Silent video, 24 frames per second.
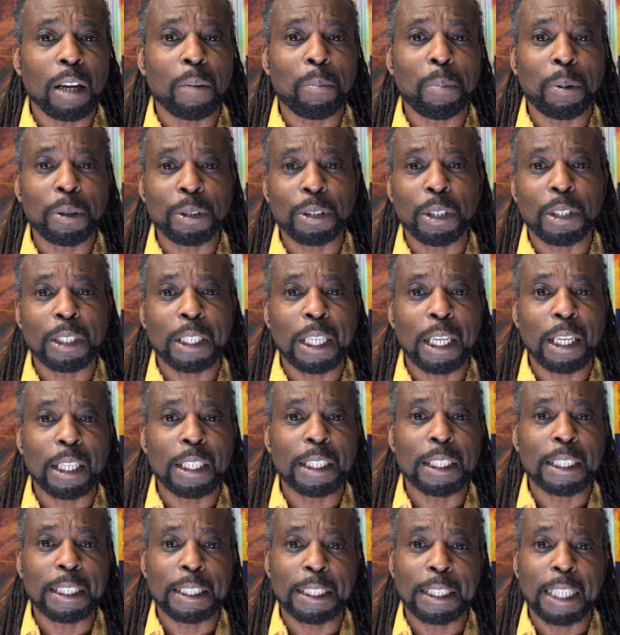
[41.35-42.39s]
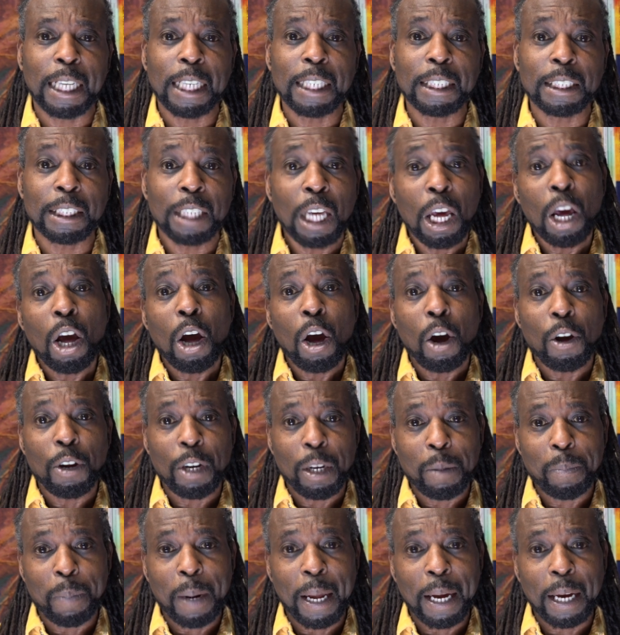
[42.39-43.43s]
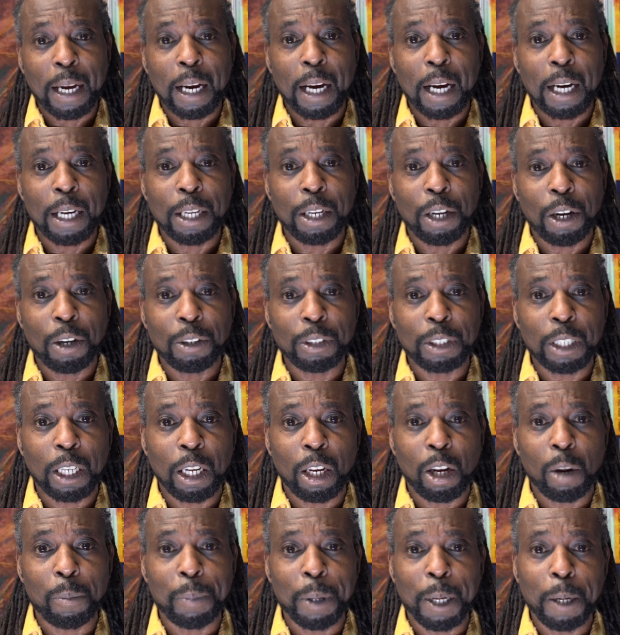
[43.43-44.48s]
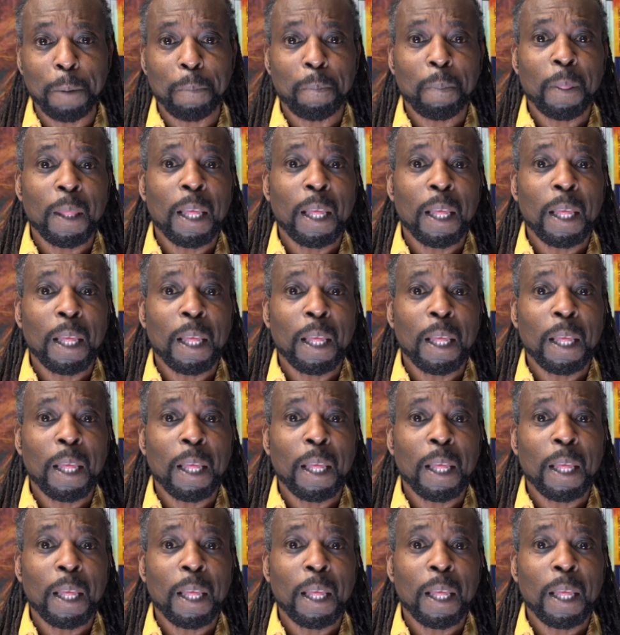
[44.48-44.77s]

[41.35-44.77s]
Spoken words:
a posh hotel in the States, only black guy in the hotel lobby.